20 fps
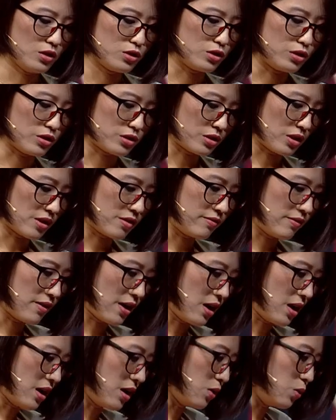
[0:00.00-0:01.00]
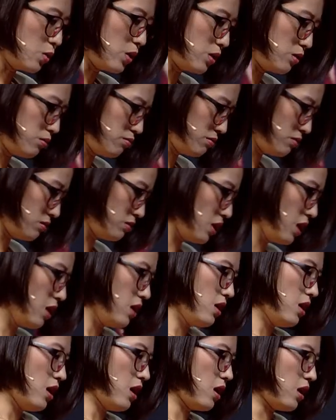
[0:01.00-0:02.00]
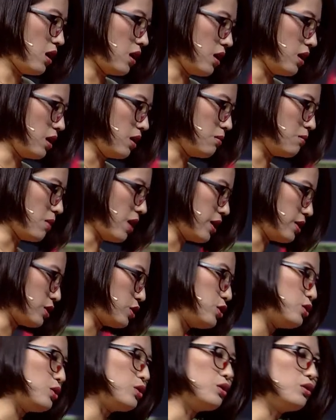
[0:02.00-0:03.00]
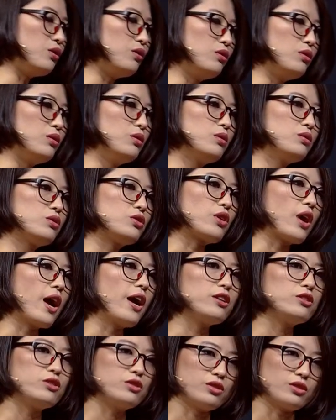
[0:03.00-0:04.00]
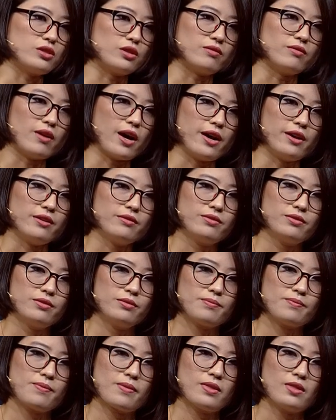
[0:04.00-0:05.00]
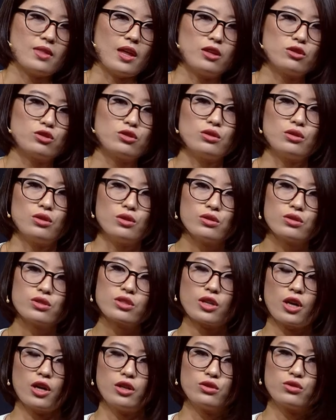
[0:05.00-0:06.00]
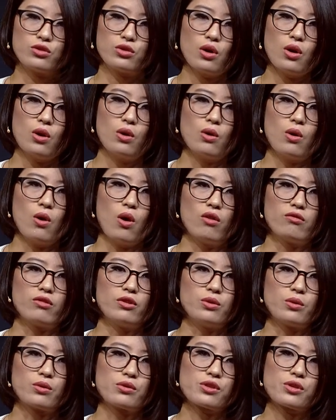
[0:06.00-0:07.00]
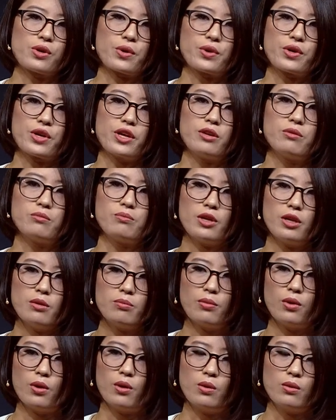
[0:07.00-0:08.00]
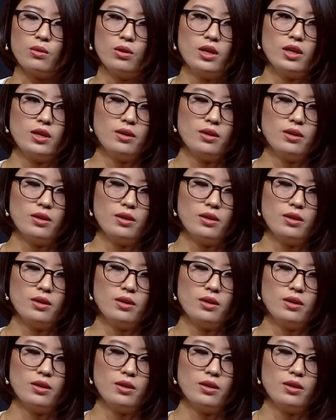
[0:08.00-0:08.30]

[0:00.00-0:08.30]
to serve uh, we, um, us to trying to survive, than to lose control over North Korean people.